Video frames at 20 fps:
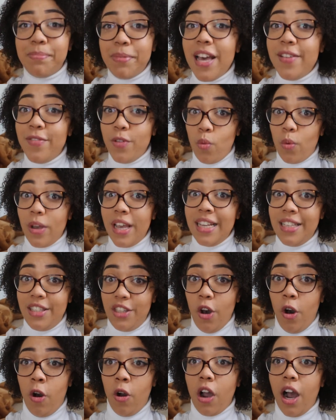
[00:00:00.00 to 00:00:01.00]
a bit of a weird
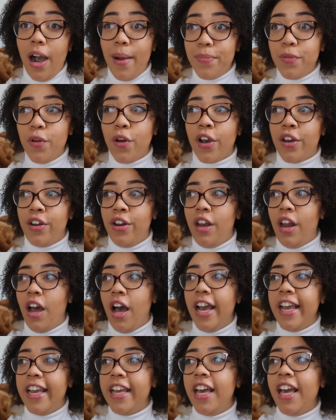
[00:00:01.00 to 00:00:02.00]
dog, I'm not gonna
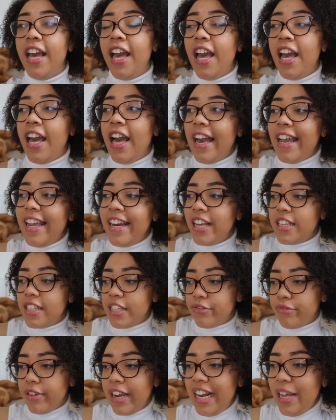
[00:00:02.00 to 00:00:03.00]
lie. He does
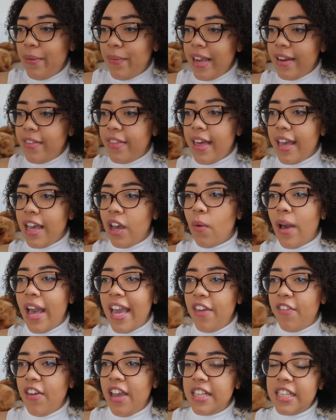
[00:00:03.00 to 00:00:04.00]
this really weird thing where
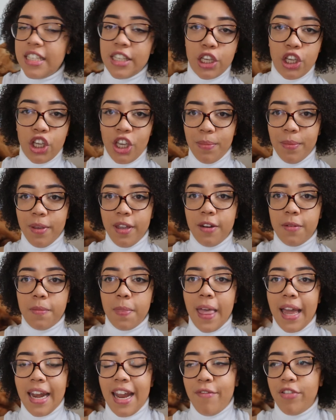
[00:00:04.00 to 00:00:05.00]
he thinks he's a human,
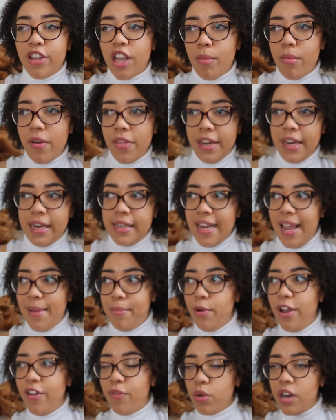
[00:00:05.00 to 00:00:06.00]
and every time we're at the dinner
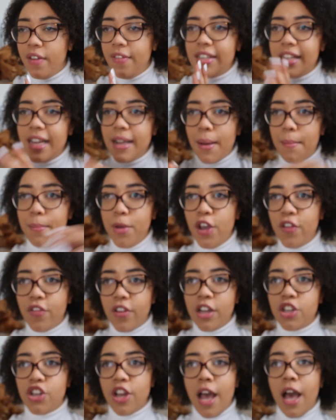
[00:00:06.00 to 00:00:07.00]
table, if one of us like moves
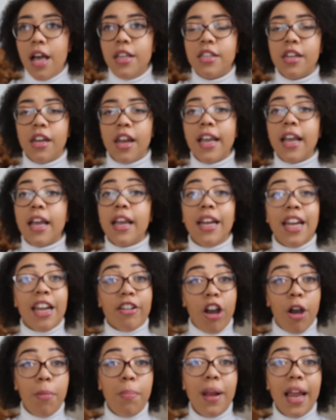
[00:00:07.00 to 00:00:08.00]
our chairs to like clear
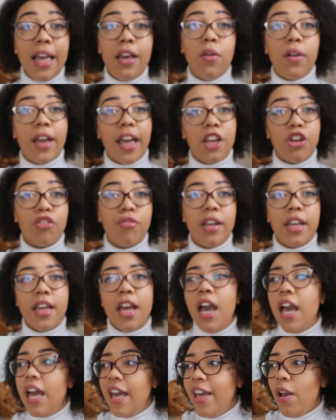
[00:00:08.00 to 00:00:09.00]
our plate or get a drink,
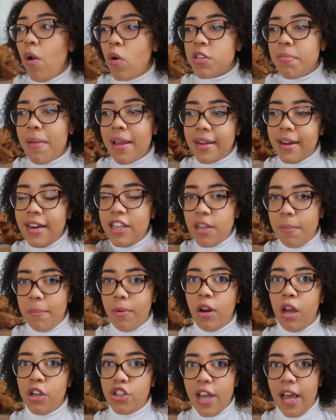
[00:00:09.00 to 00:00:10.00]
he'll automatically jump
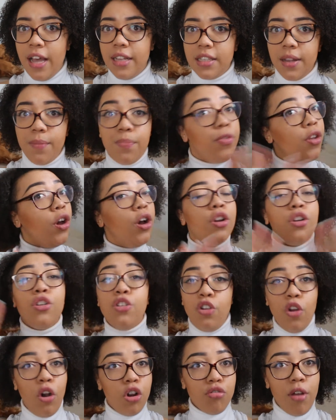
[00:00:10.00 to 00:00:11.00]
on our chairs.
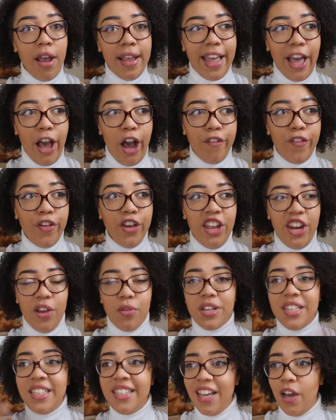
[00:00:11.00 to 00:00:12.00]
Not try and get our food, he'll
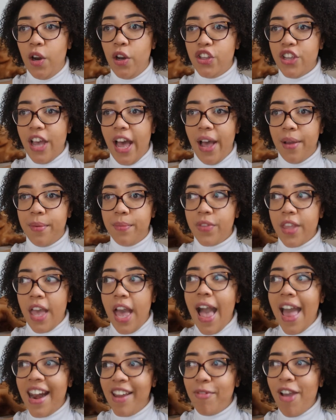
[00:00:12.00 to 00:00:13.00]
just sit on a chair.
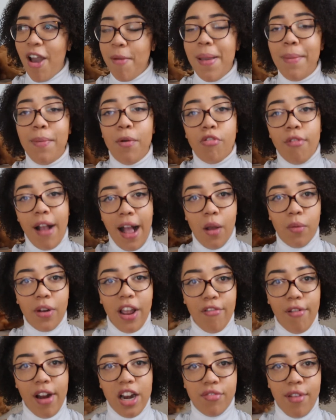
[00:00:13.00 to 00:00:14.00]
And if we have people around,
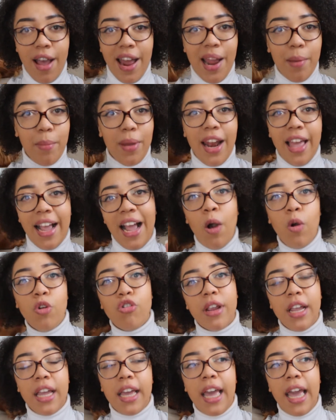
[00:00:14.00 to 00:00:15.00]
like friends around, and we're like all
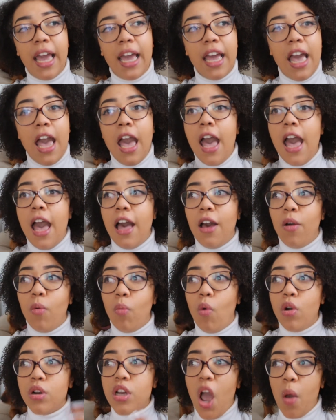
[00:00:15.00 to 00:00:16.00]
drinking,
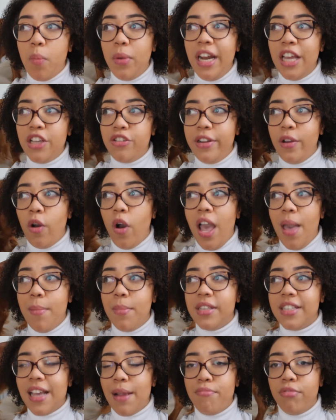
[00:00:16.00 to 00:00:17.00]
one time we literally got him
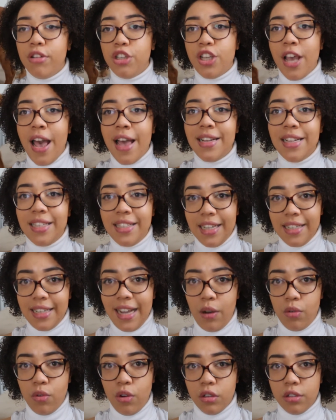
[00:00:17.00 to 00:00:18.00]
a separate chair to sit
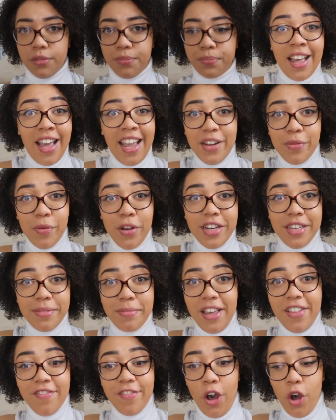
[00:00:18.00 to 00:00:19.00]
down on. He's wanted to
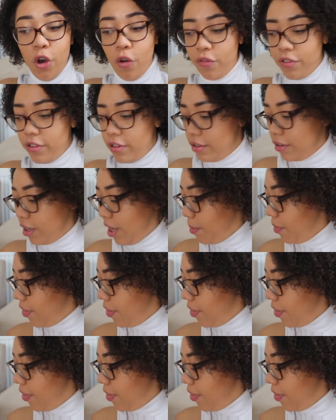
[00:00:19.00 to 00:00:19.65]
be involved. Come